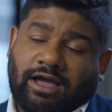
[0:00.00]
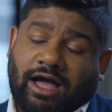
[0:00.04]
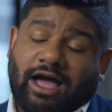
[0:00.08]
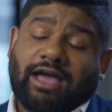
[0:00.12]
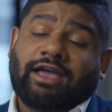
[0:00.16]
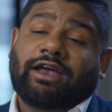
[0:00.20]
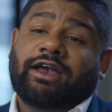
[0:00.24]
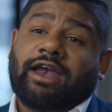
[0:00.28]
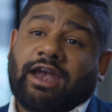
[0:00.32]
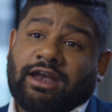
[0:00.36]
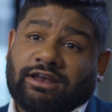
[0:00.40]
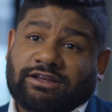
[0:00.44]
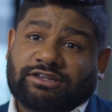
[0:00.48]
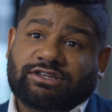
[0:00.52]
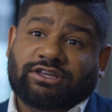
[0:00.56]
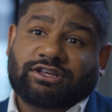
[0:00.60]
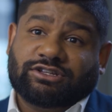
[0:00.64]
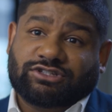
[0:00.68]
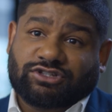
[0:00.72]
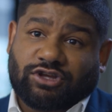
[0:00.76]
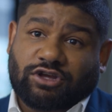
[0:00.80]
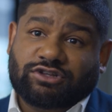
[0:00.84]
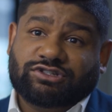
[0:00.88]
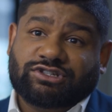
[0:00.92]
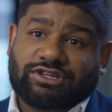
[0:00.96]
higher guarantee
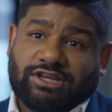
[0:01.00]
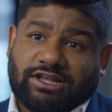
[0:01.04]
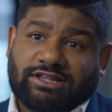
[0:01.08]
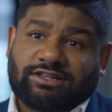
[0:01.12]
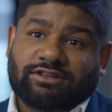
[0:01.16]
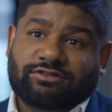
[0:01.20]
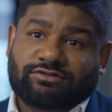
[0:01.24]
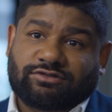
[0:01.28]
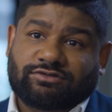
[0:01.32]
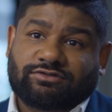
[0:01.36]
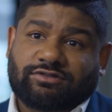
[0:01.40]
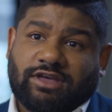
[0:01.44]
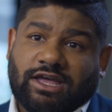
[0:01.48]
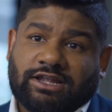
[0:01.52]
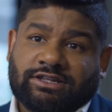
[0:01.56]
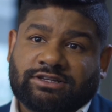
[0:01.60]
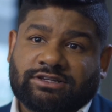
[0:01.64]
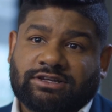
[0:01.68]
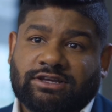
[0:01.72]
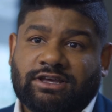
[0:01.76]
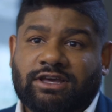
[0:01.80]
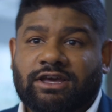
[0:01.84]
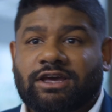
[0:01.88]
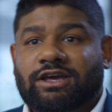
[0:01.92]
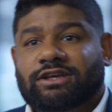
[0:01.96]
associated to that.
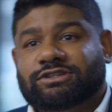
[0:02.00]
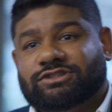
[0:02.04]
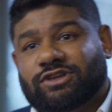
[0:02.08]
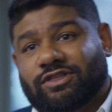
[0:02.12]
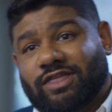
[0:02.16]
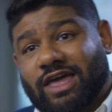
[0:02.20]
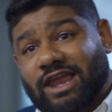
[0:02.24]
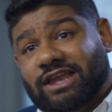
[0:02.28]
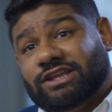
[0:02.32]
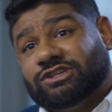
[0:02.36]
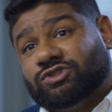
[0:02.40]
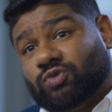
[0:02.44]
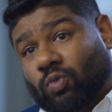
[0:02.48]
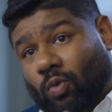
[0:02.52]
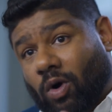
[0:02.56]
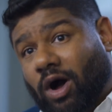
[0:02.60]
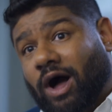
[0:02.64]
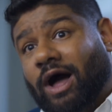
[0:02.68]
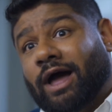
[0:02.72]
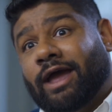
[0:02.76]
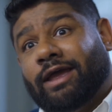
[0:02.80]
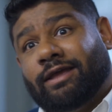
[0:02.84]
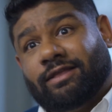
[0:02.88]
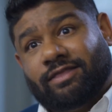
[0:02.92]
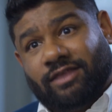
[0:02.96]
So that is
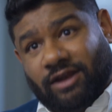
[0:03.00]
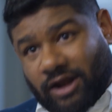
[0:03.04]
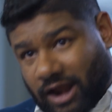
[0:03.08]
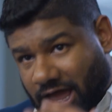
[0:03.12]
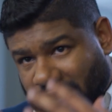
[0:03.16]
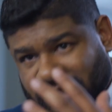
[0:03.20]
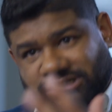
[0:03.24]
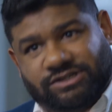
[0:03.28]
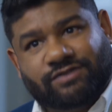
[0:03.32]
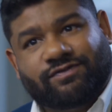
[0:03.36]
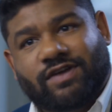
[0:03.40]
why the likes